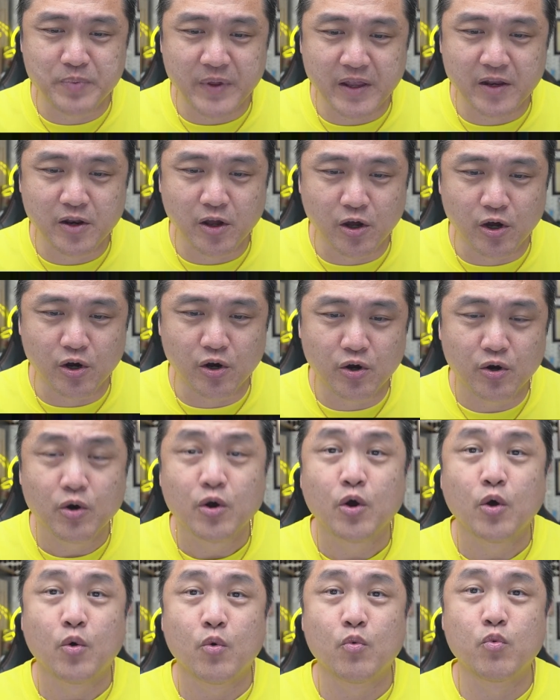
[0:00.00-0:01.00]

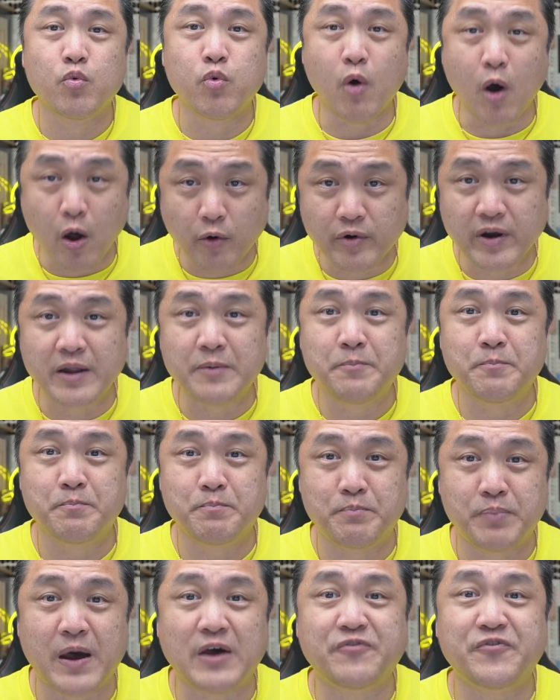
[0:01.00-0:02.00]
below Warren
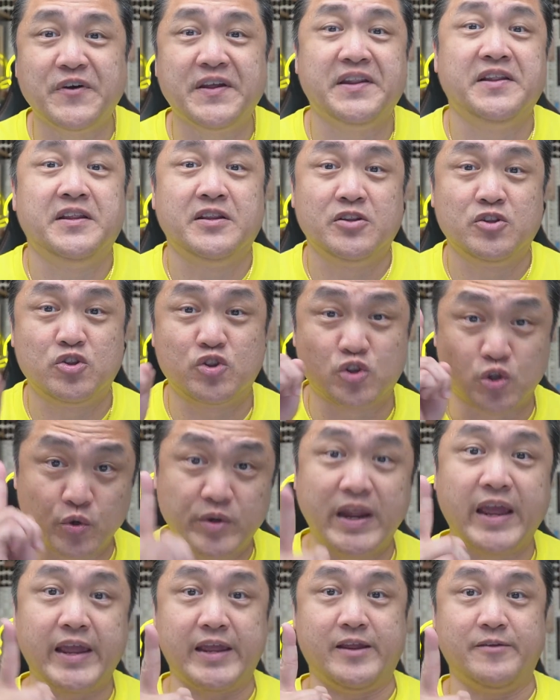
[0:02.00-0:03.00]
Buffett
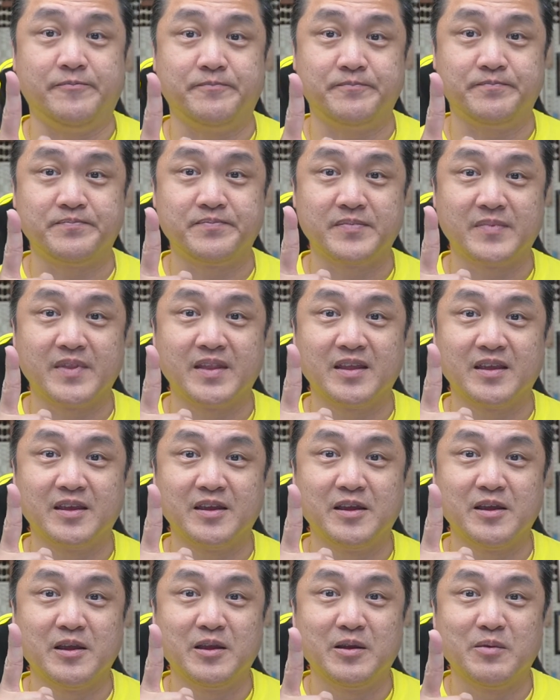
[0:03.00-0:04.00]
today,
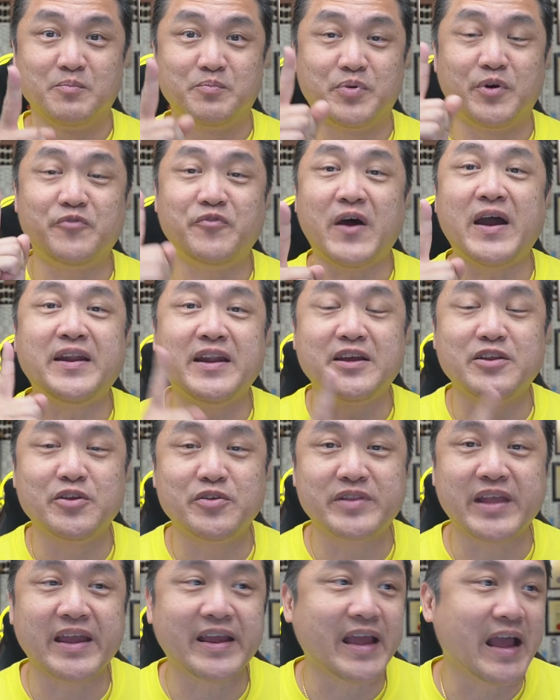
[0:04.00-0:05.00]
provided
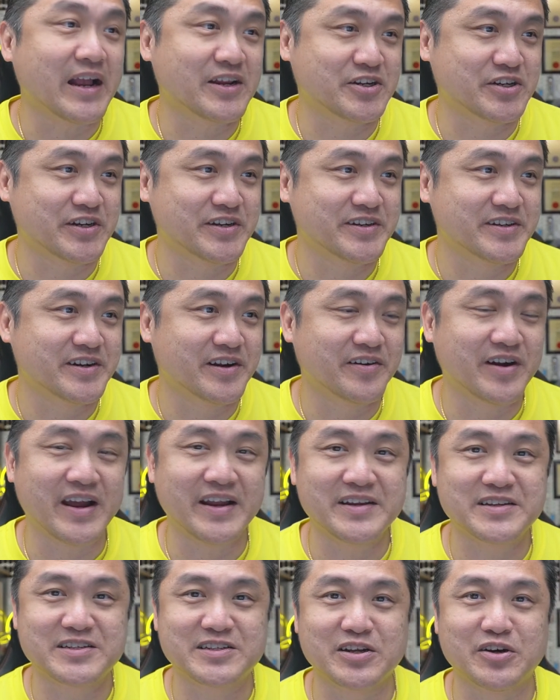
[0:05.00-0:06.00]
you take action. All
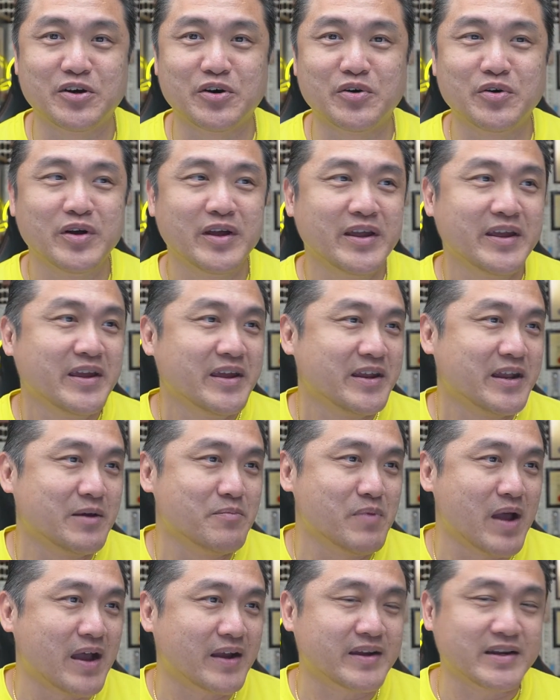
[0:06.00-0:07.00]
right, so the
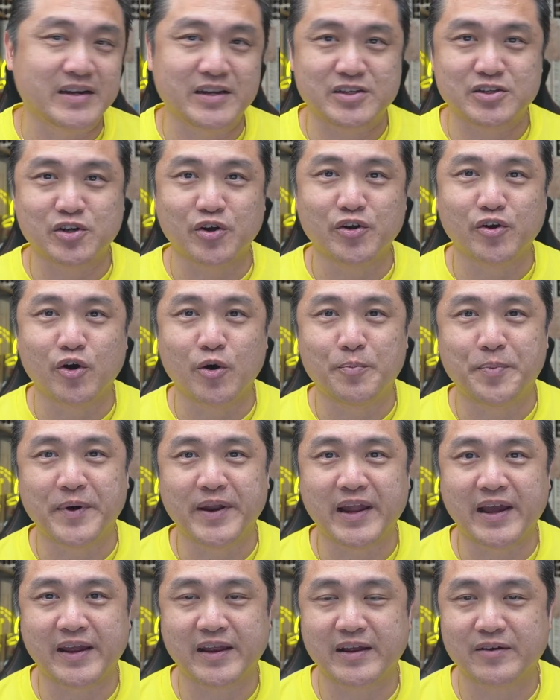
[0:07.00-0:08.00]
market is going to
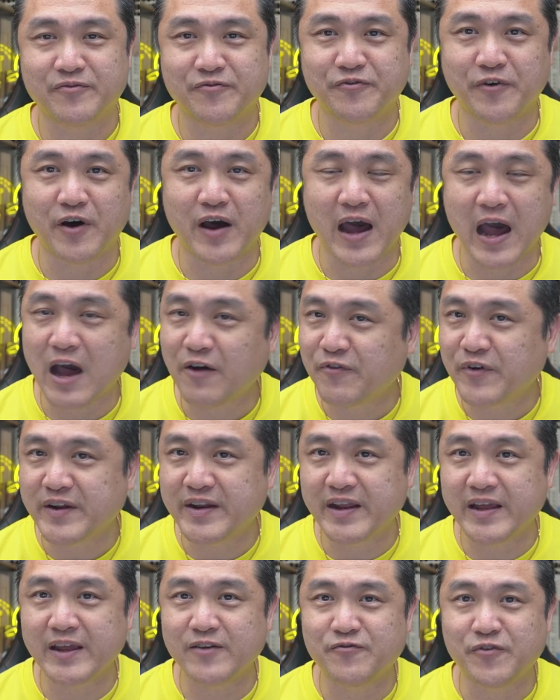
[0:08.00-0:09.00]
open like for half a
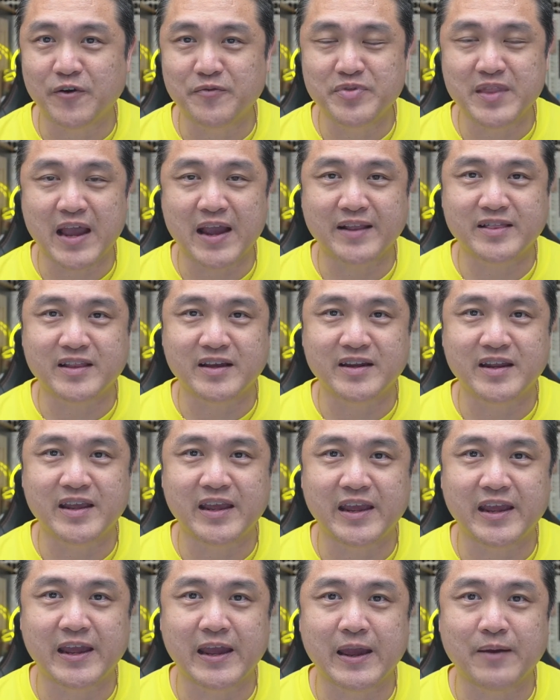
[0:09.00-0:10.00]
day from 9:30
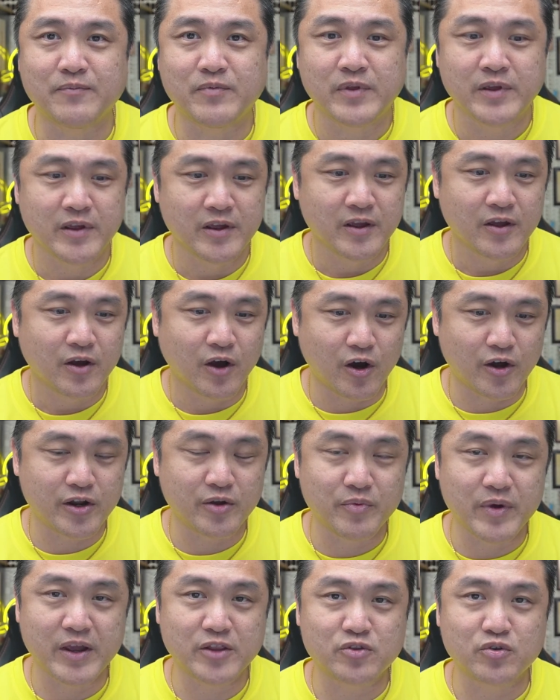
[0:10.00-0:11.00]
a.m. all
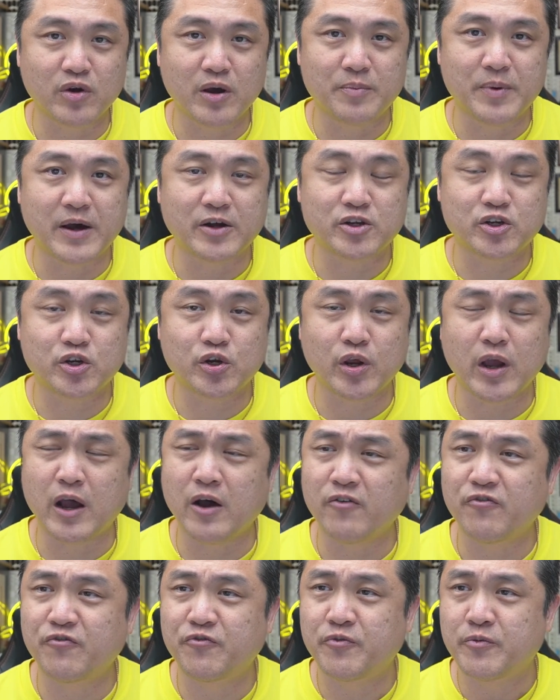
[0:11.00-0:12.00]
the way to about
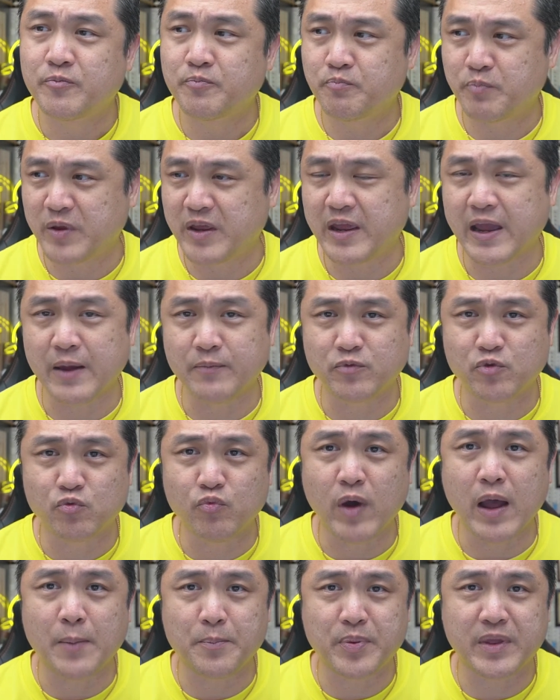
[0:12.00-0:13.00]
12 p.m. to
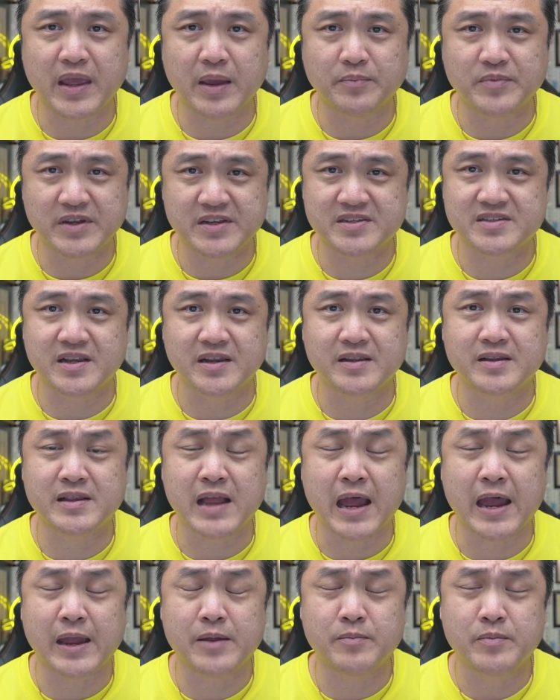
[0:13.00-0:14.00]
1 p.m. Eastern
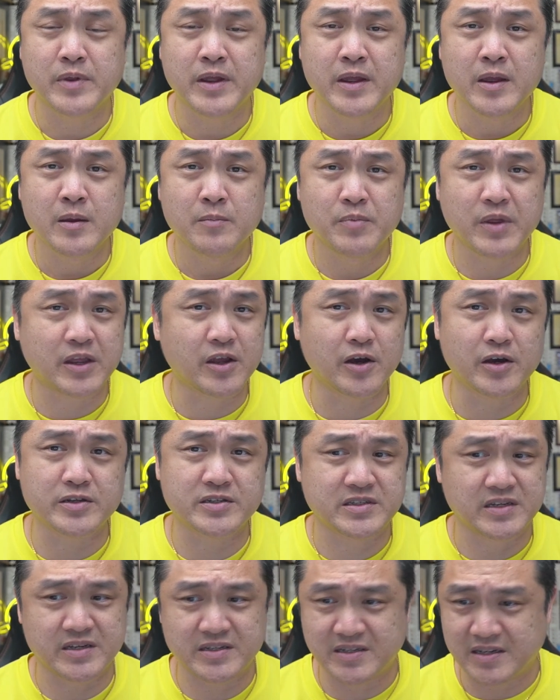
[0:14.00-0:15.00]
time,
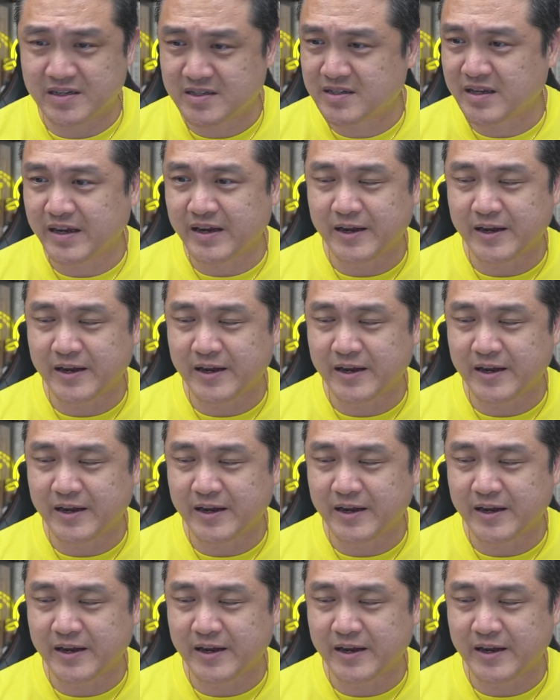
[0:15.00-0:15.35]
because this is